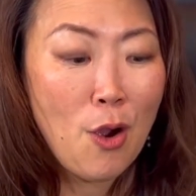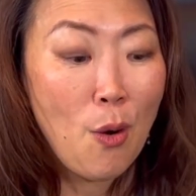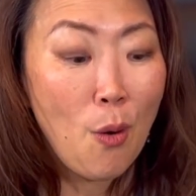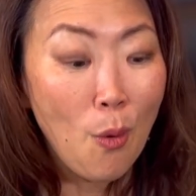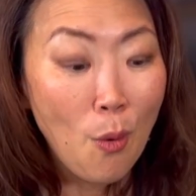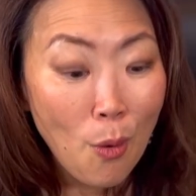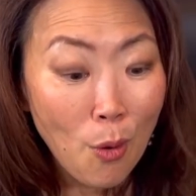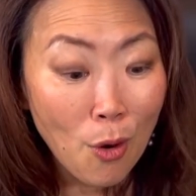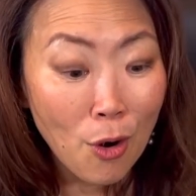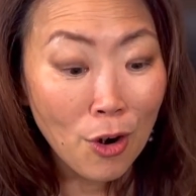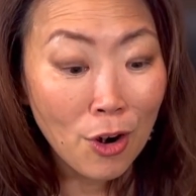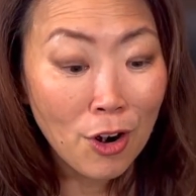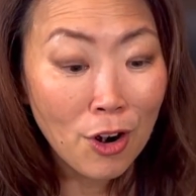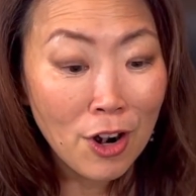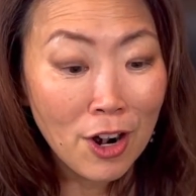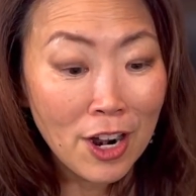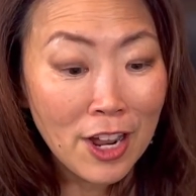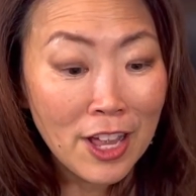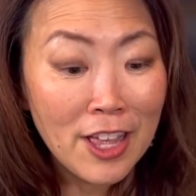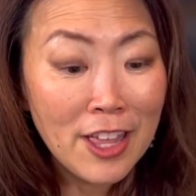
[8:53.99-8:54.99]
Or
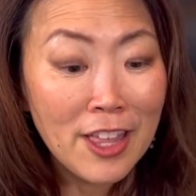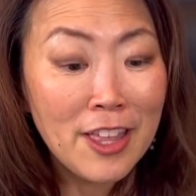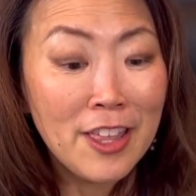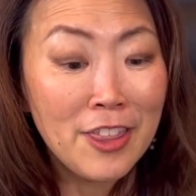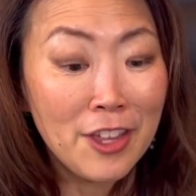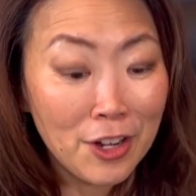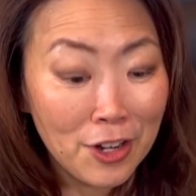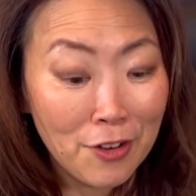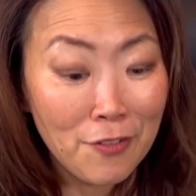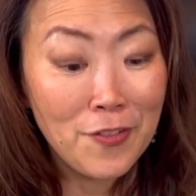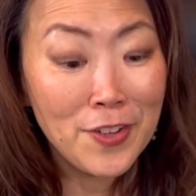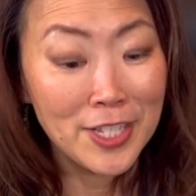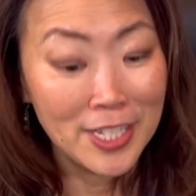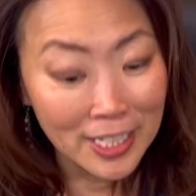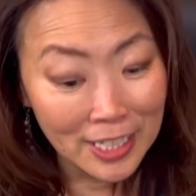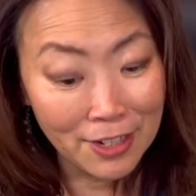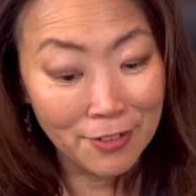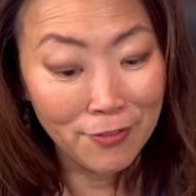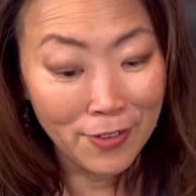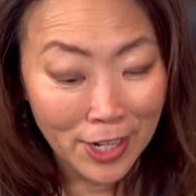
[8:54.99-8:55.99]
they're going to
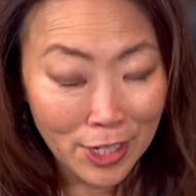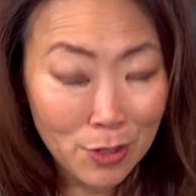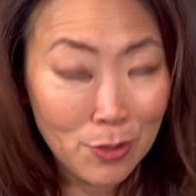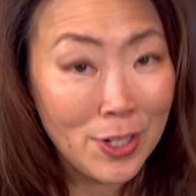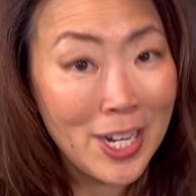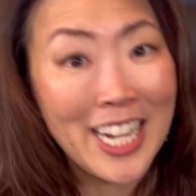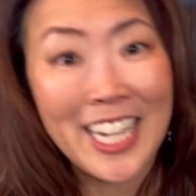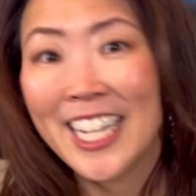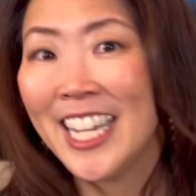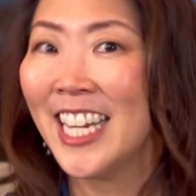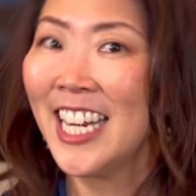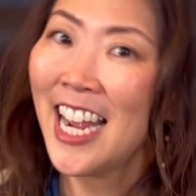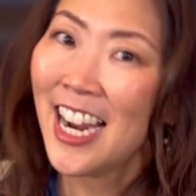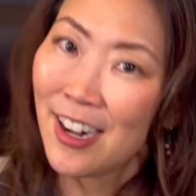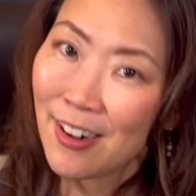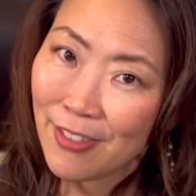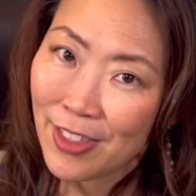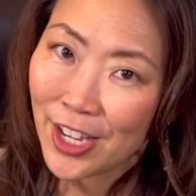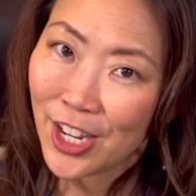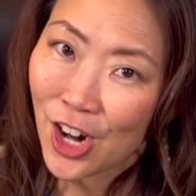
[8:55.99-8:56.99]
physically fight you and not get out
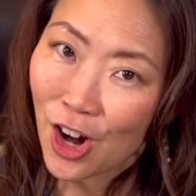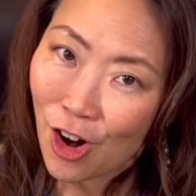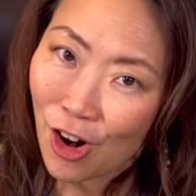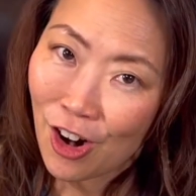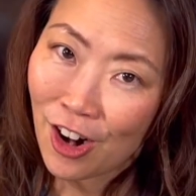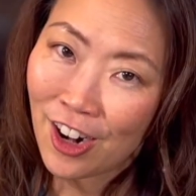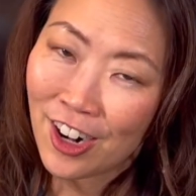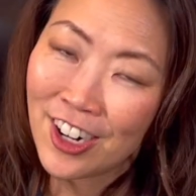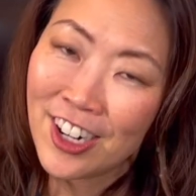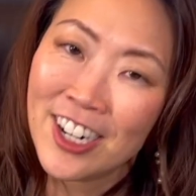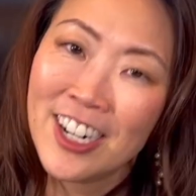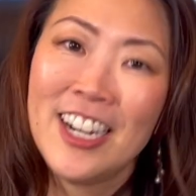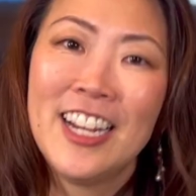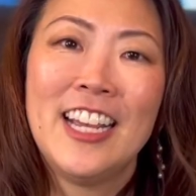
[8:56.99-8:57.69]
of the car.